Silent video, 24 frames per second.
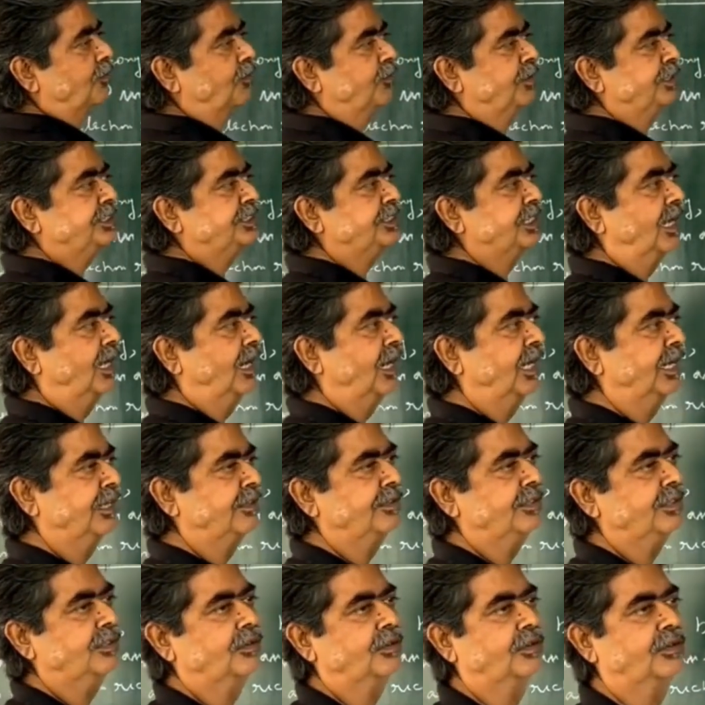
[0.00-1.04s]
OH
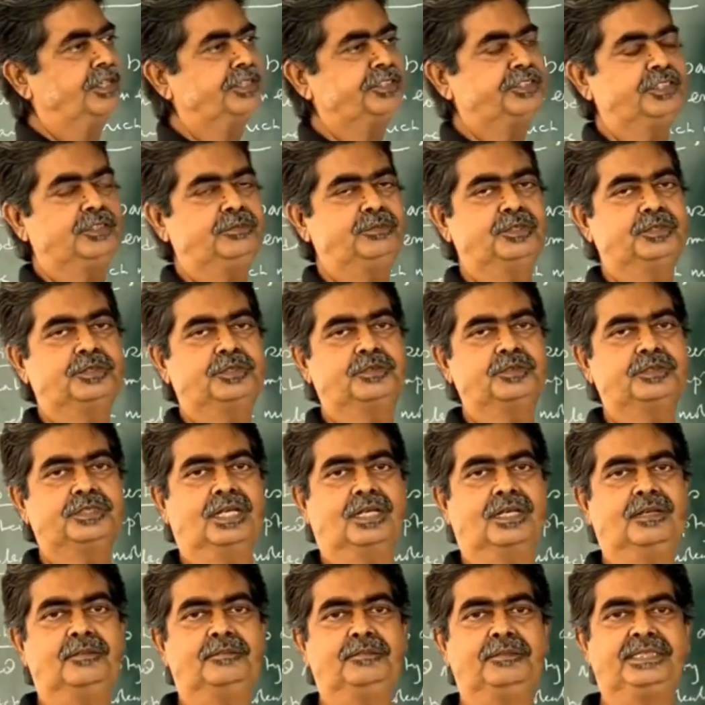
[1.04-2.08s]
ion contribute to
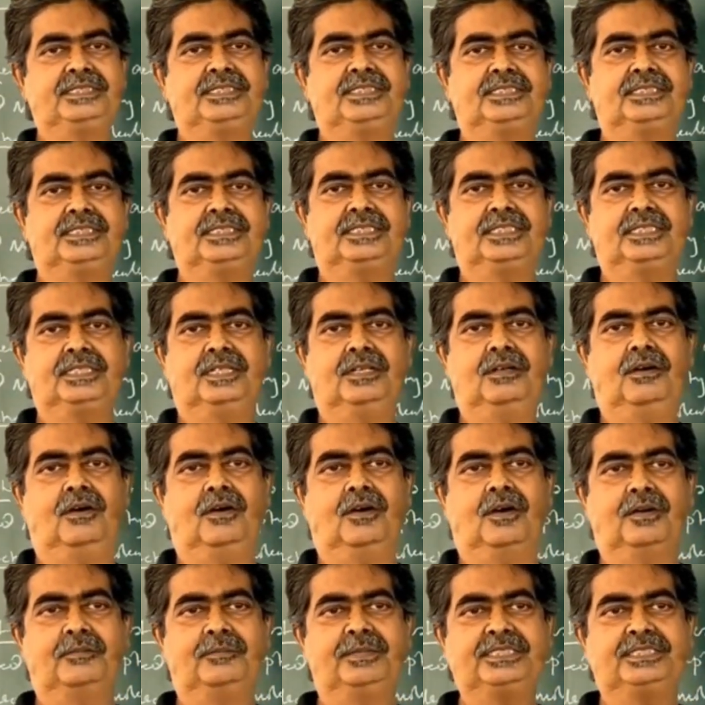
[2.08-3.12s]
the basicity
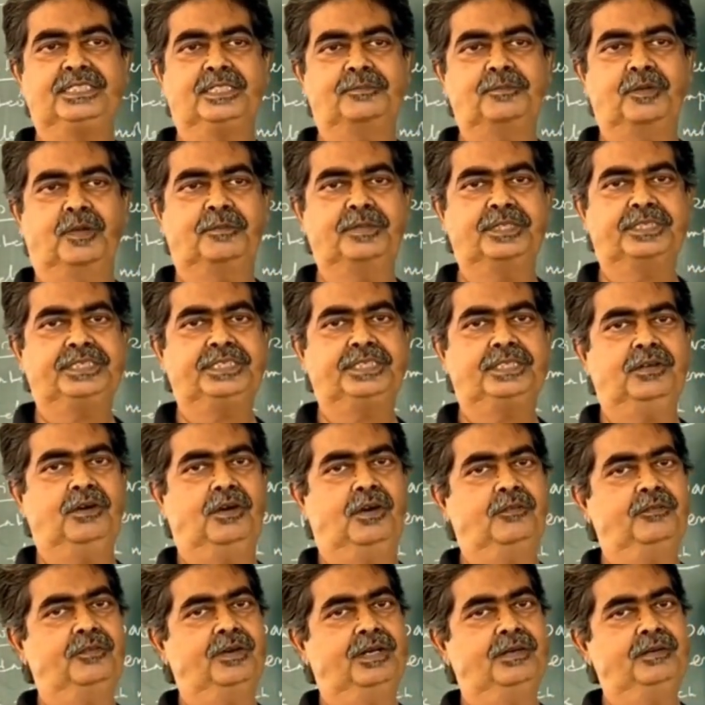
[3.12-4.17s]
or basic property
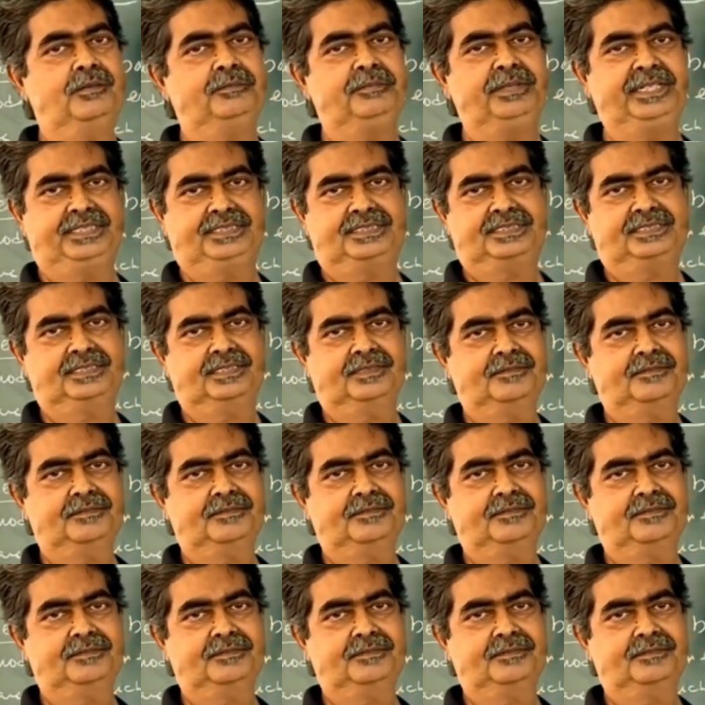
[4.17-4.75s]
of a base.